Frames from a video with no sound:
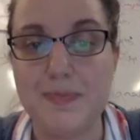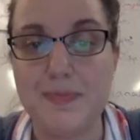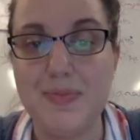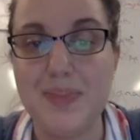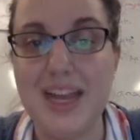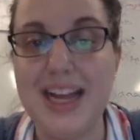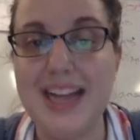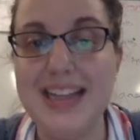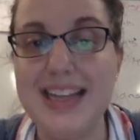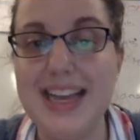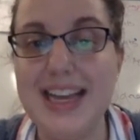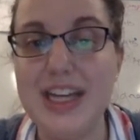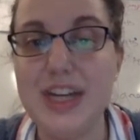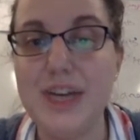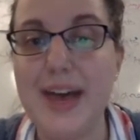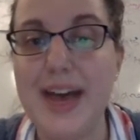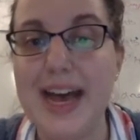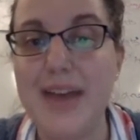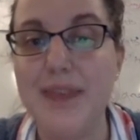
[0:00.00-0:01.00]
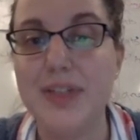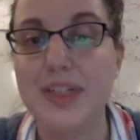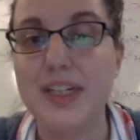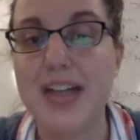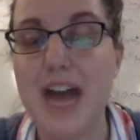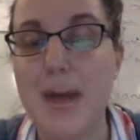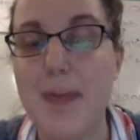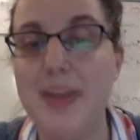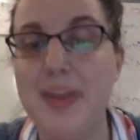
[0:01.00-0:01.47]
And then you have to
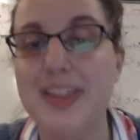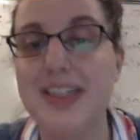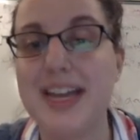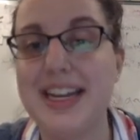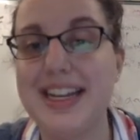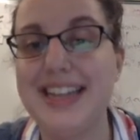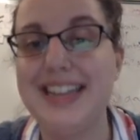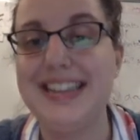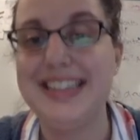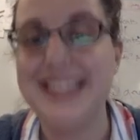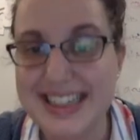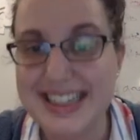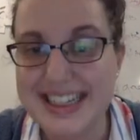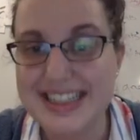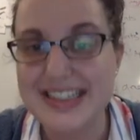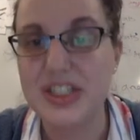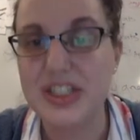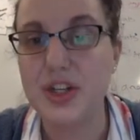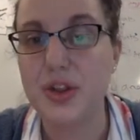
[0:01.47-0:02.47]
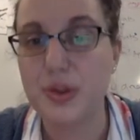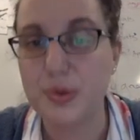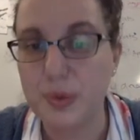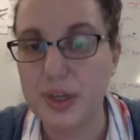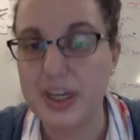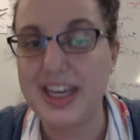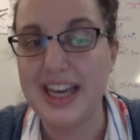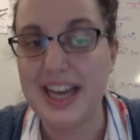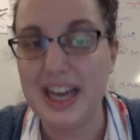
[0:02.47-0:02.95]
comment on at least
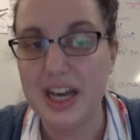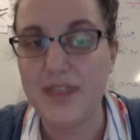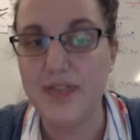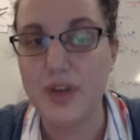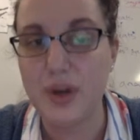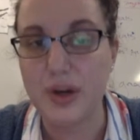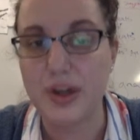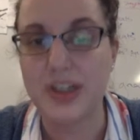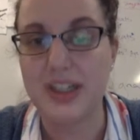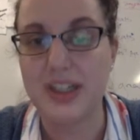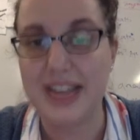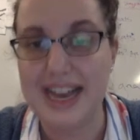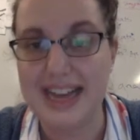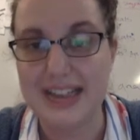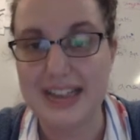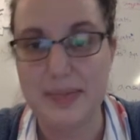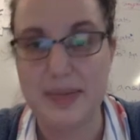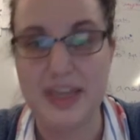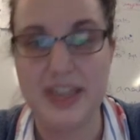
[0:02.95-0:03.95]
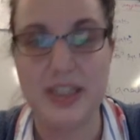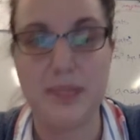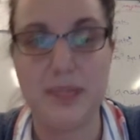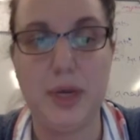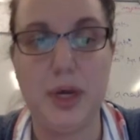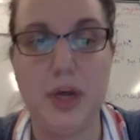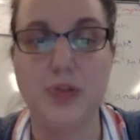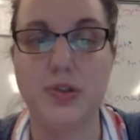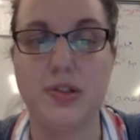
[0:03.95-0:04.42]
3 of your classmates'
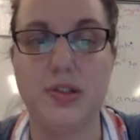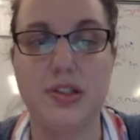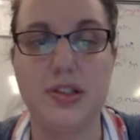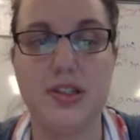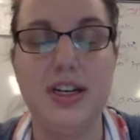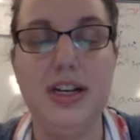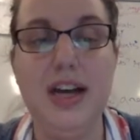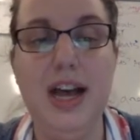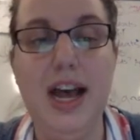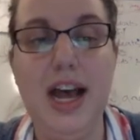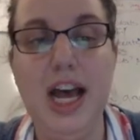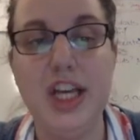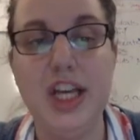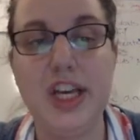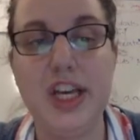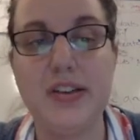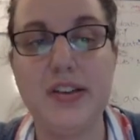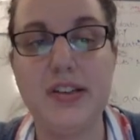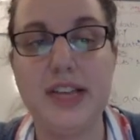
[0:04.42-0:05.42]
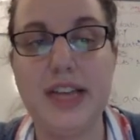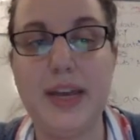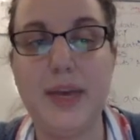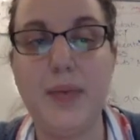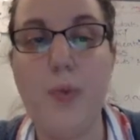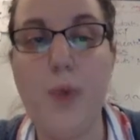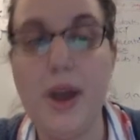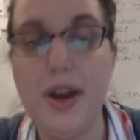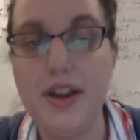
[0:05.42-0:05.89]
posts. You have to say
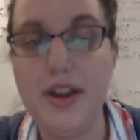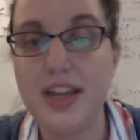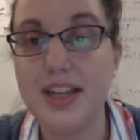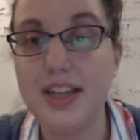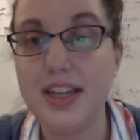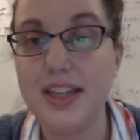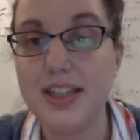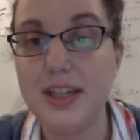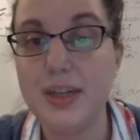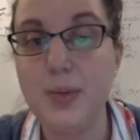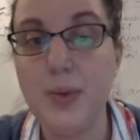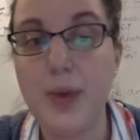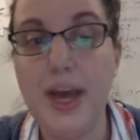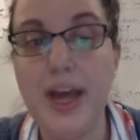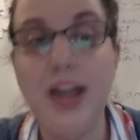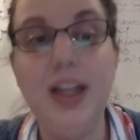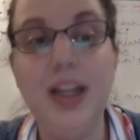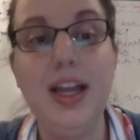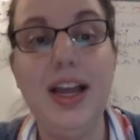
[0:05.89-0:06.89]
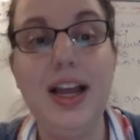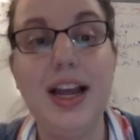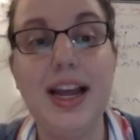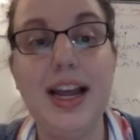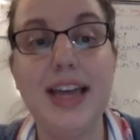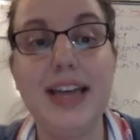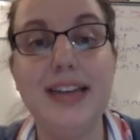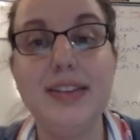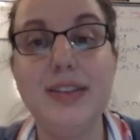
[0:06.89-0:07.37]
one thing they did well
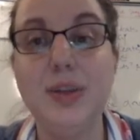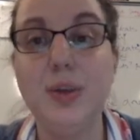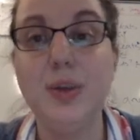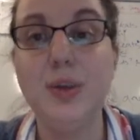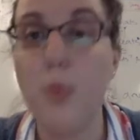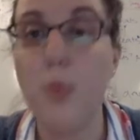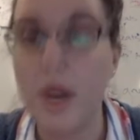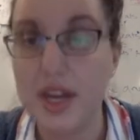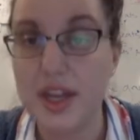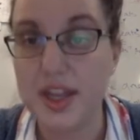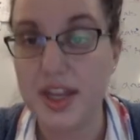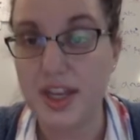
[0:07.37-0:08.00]
and one thing